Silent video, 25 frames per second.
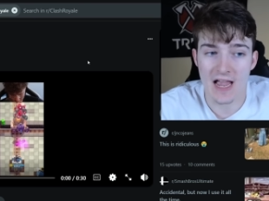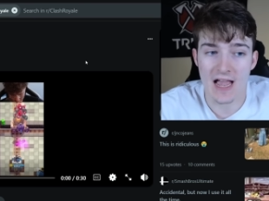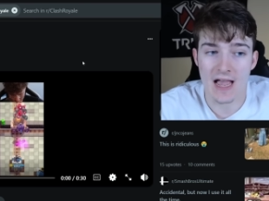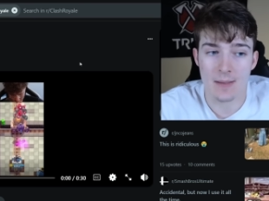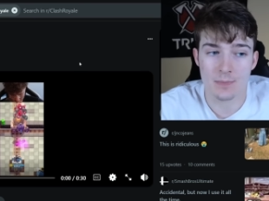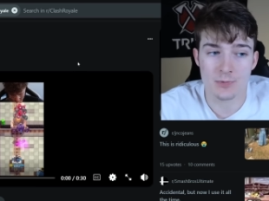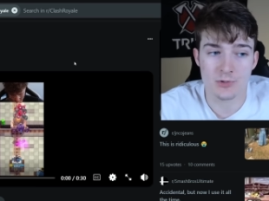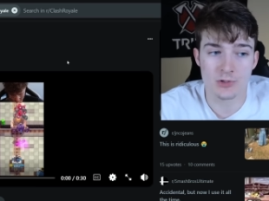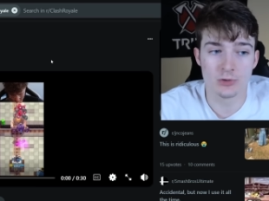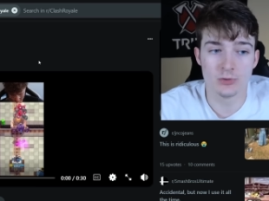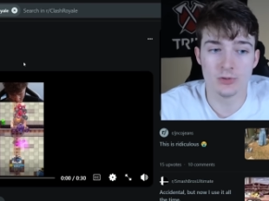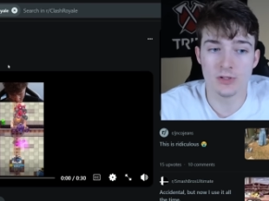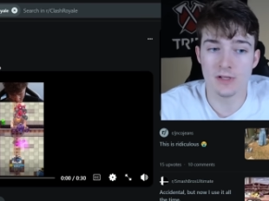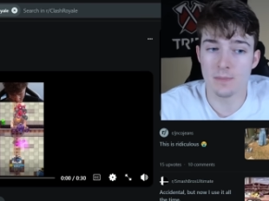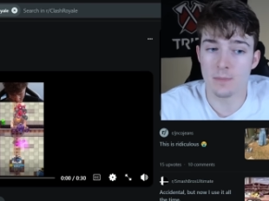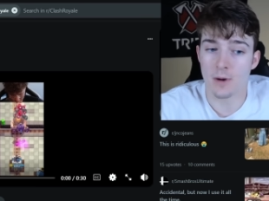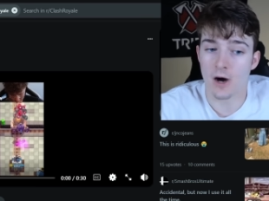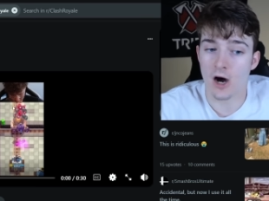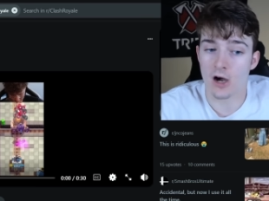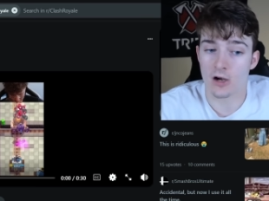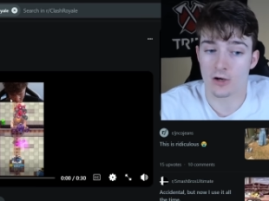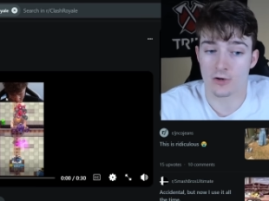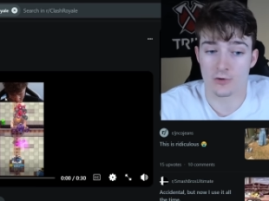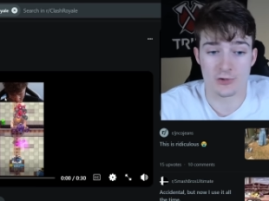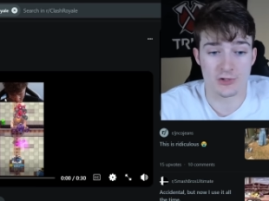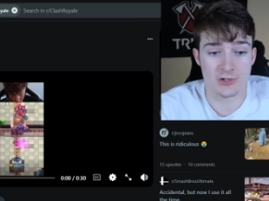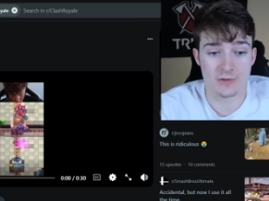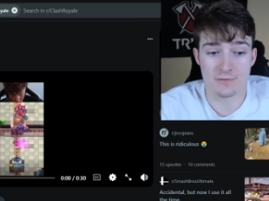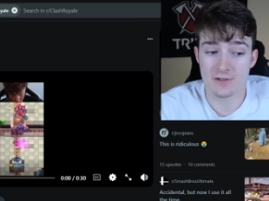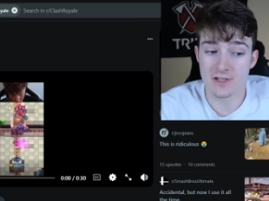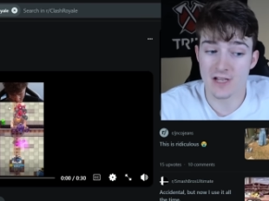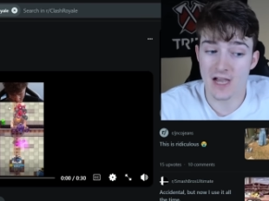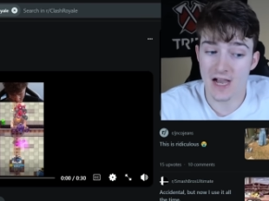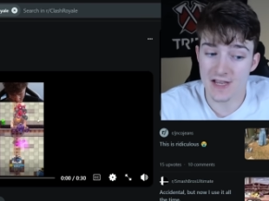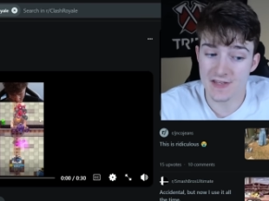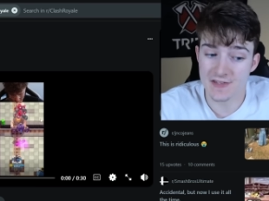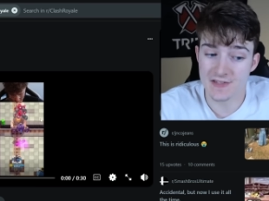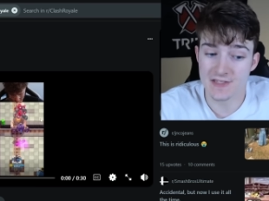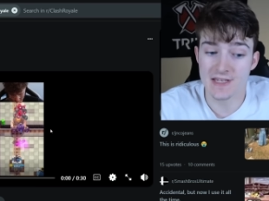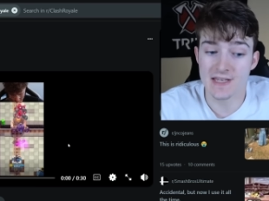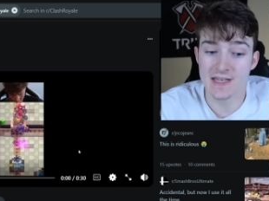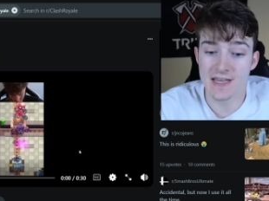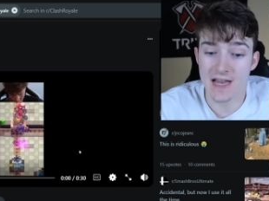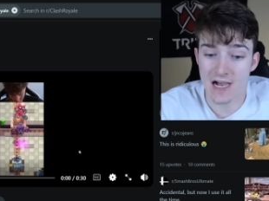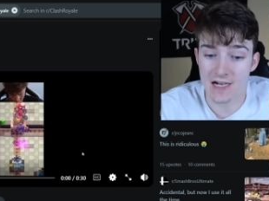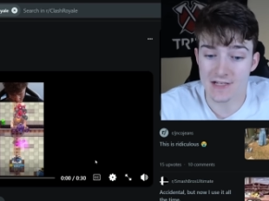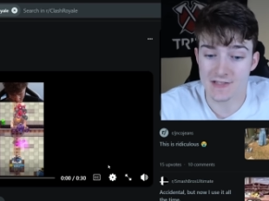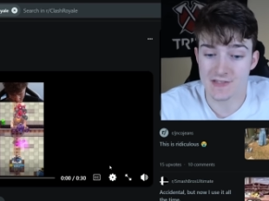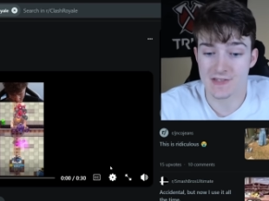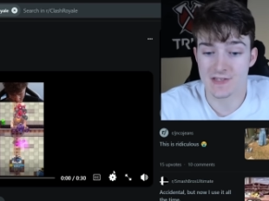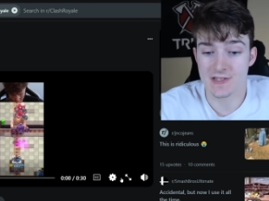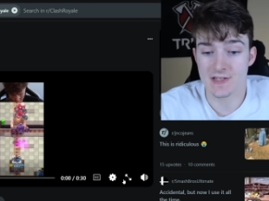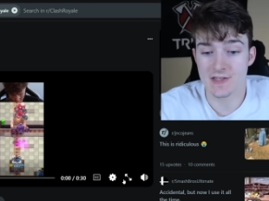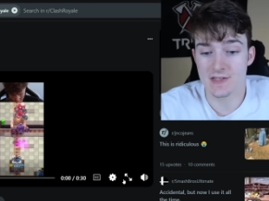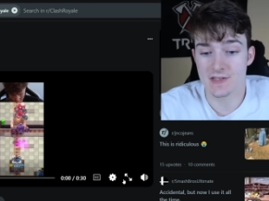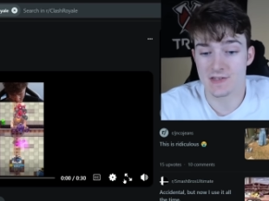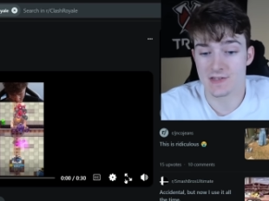absolutely bonkers. If you guys did not see this